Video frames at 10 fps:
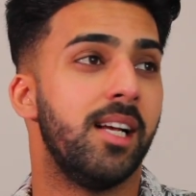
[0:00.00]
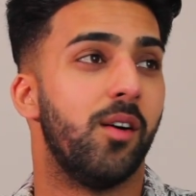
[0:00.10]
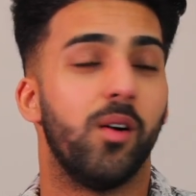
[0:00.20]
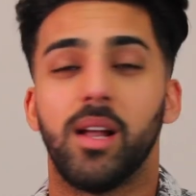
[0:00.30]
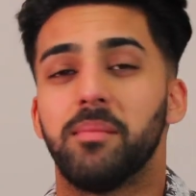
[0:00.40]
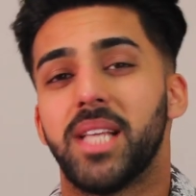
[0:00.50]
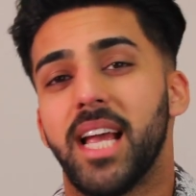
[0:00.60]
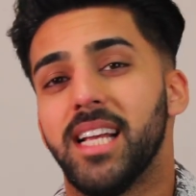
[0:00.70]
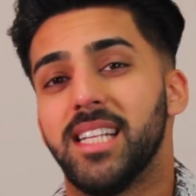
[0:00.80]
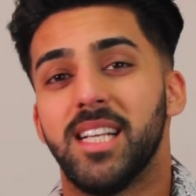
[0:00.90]
All I'm
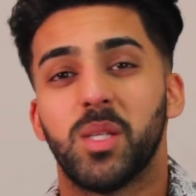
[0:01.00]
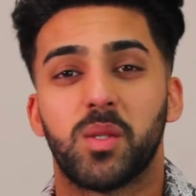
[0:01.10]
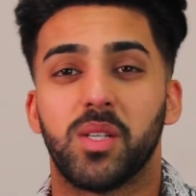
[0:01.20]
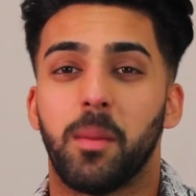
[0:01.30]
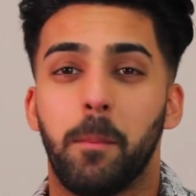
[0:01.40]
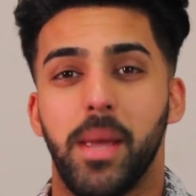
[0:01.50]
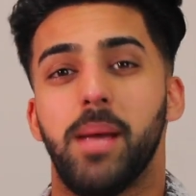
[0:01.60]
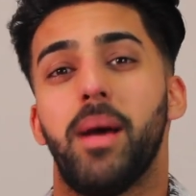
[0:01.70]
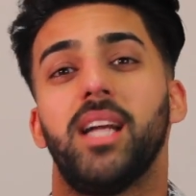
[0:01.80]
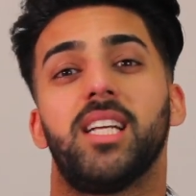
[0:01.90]
saying is this was a
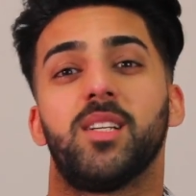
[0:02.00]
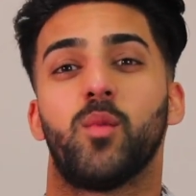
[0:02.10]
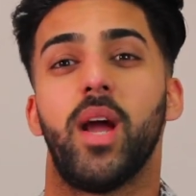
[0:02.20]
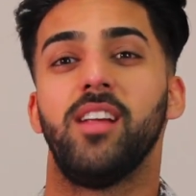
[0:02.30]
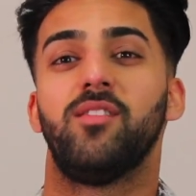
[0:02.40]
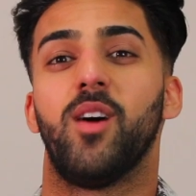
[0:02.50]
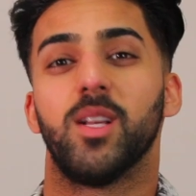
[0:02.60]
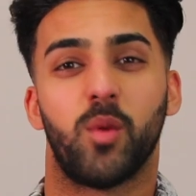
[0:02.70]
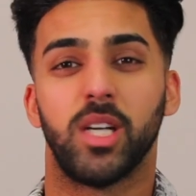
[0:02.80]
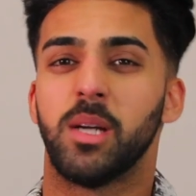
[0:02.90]
big match I was waiting for. I
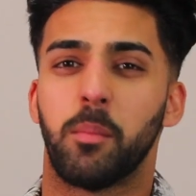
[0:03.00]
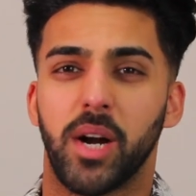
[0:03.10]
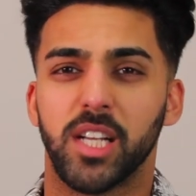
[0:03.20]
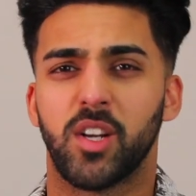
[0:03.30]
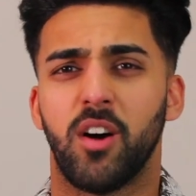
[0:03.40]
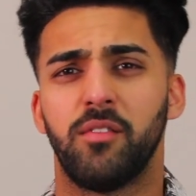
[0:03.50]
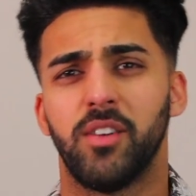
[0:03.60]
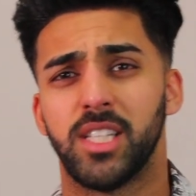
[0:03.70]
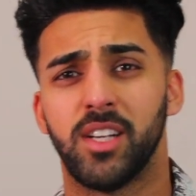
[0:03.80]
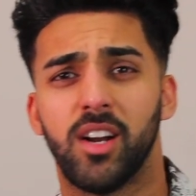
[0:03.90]
was watching a press
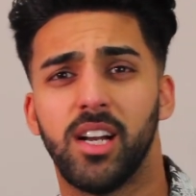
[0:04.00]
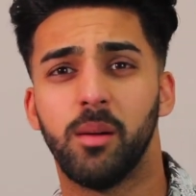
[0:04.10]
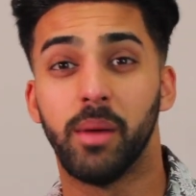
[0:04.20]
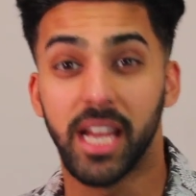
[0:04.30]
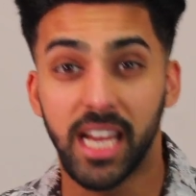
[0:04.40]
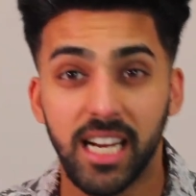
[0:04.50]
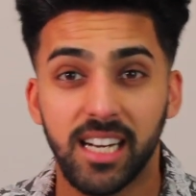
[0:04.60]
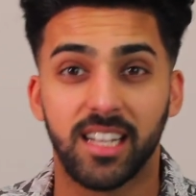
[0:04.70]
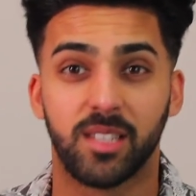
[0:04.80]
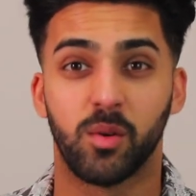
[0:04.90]
conference. It got a little bit
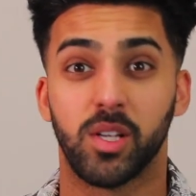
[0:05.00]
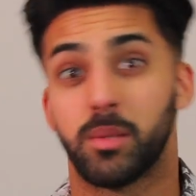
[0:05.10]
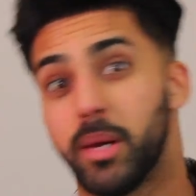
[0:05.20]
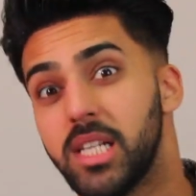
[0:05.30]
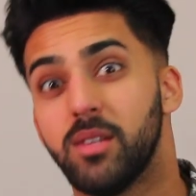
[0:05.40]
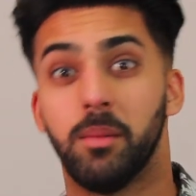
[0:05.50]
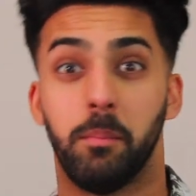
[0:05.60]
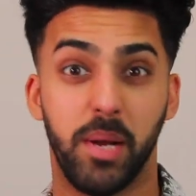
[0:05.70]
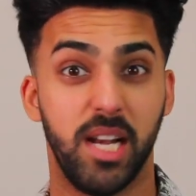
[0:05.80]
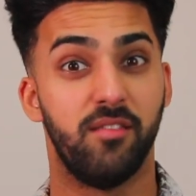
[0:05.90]
heated as well, especially
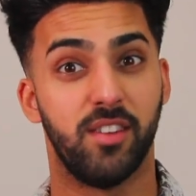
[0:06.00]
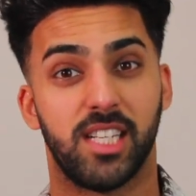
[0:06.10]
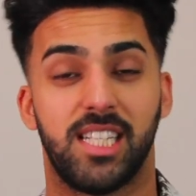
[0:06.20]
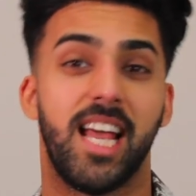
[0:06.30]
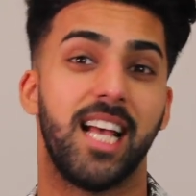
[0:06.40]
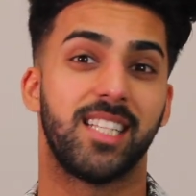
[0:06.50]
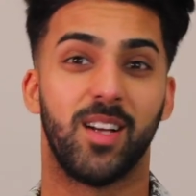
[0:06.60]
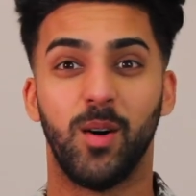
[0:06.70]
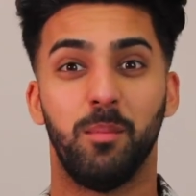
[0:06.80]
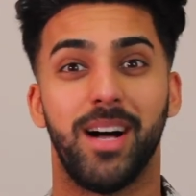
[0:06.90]
with Billy versus Naz.
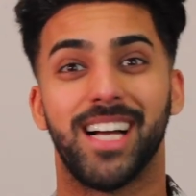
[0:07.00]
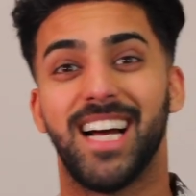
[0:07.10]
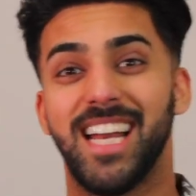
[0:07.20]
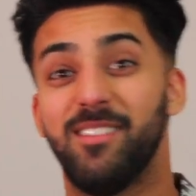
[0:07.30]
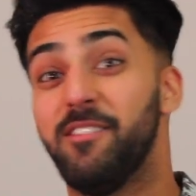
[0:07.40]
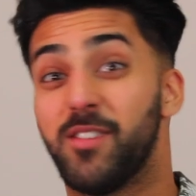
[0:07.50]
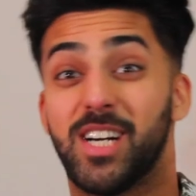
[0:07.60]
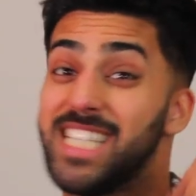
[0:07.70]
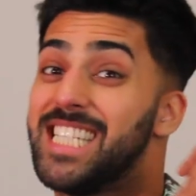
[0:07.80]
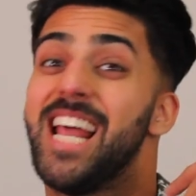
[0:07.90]
Oh my god, he went for
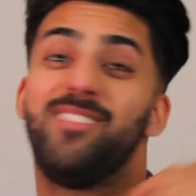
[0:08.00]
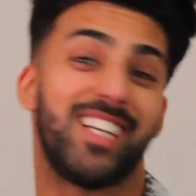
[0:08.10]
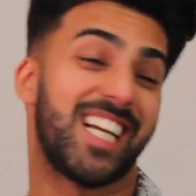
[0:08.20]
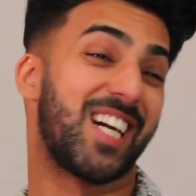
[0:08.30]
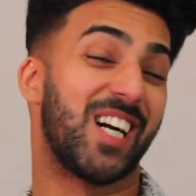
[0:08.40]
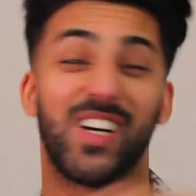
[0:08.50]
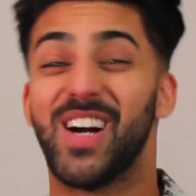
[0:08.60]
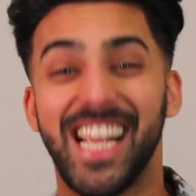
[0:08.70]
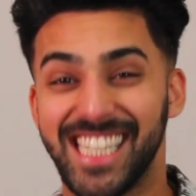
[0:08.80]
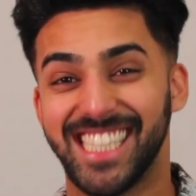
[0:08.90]
a slap.
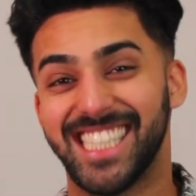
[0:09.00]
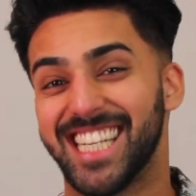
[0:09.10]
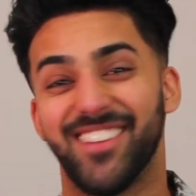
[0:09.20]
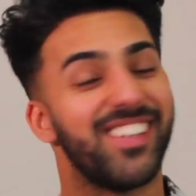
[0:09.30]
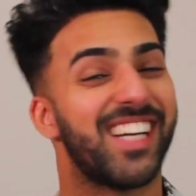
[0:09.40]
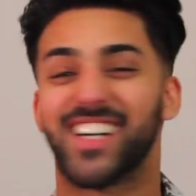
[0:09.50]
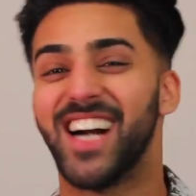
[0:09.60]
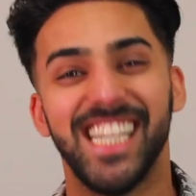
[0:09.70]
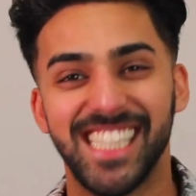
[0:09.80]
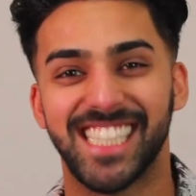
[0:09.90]
Crazy
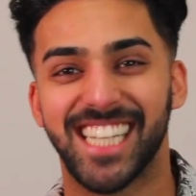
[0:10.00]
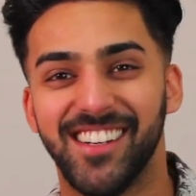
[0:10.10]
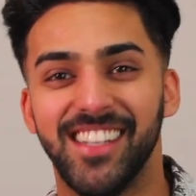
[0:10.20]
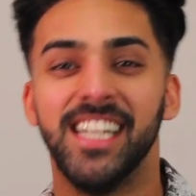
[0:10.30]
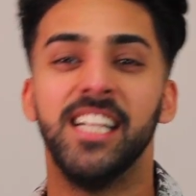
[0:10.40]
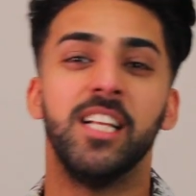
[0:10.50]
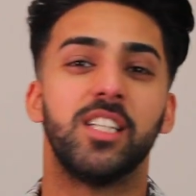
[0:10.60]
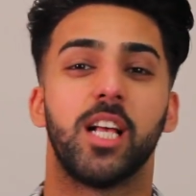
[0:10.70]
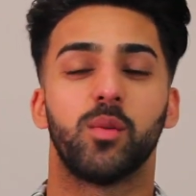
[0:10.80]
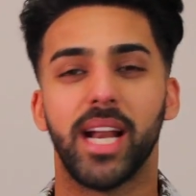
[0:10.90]
stuff.
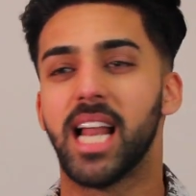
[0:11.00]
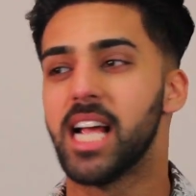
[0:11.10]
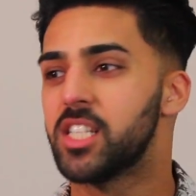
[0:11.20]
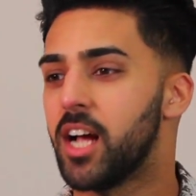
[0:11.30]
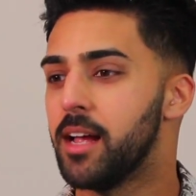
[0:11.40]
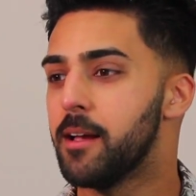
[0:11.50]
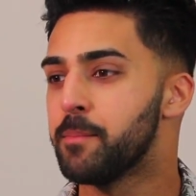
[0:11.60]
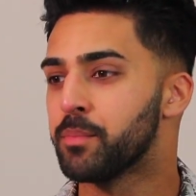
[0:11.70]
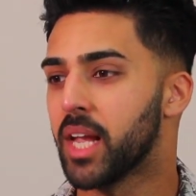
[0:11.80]
So I was waiting last night.